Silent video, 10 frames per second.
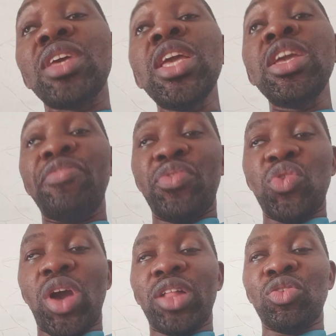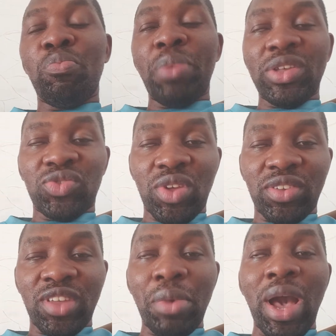if you cannot pass your
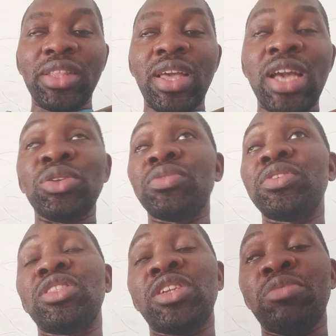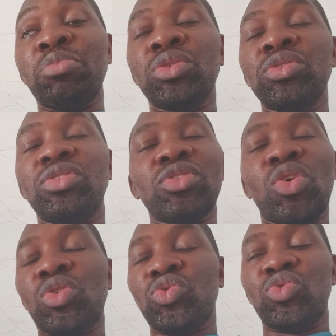exam at the end of the 3 months
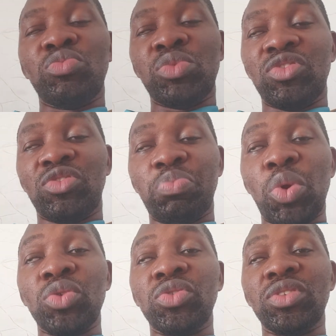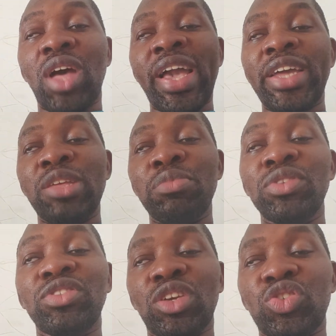or 2 months plus academic
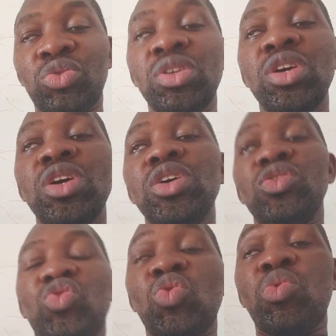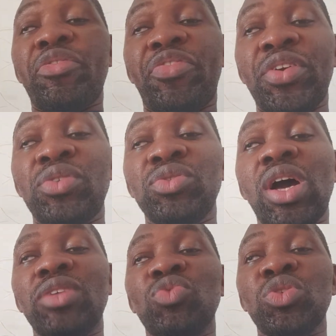section? So we feel
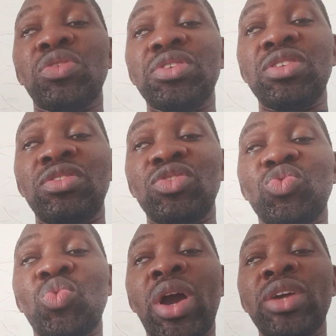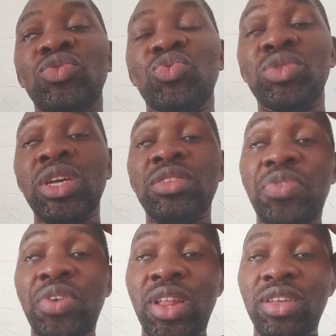that one of the reasons why students
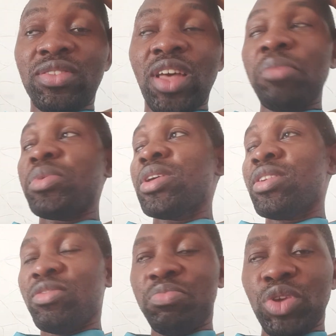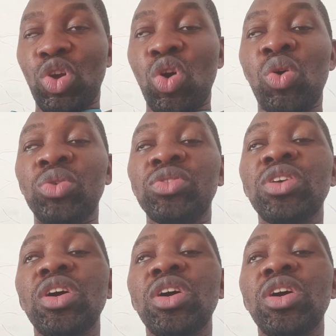fail exam is because